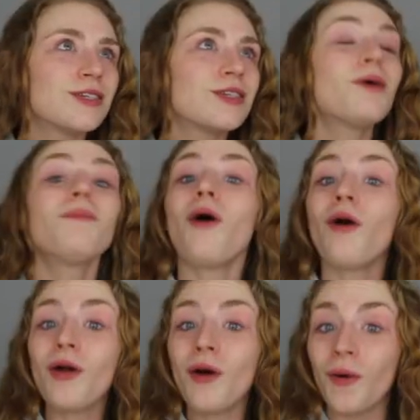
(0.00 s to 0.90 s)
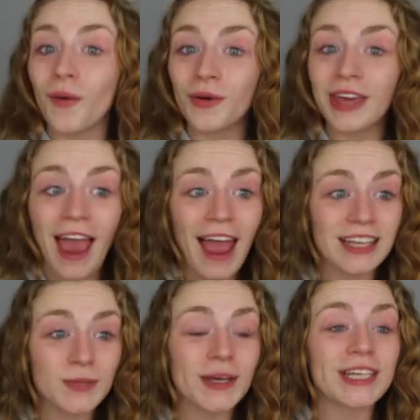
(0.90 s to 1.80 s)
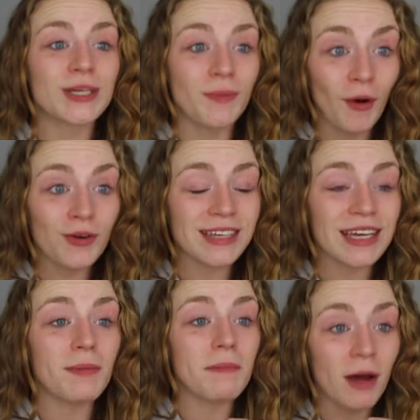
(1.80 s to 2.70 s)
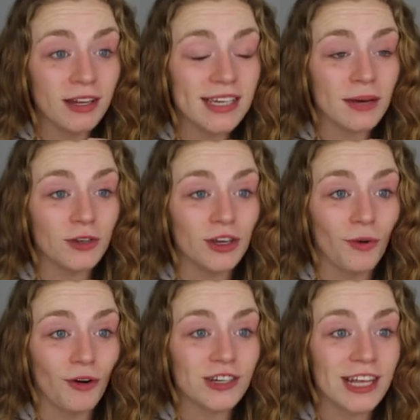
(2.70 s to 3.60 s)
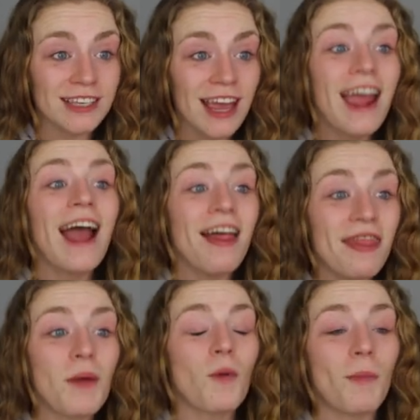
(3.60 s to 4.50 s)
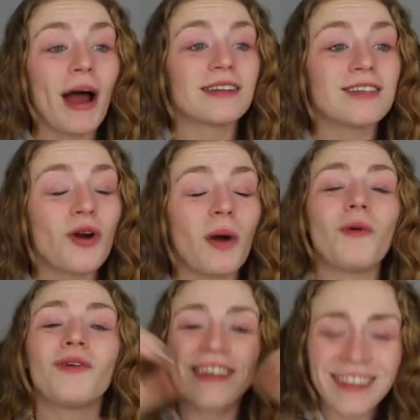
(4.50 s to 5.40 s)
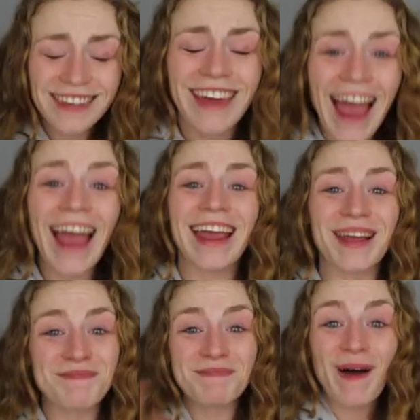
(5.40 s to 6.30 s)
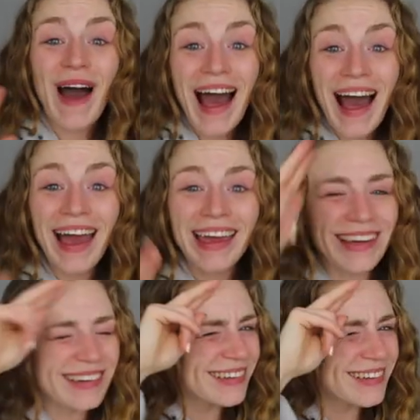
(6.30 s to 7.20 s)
tomorrow! Yes, because tomorrow's gonna be Monday when you watch this, and then we're back to normal. Yay! Bye!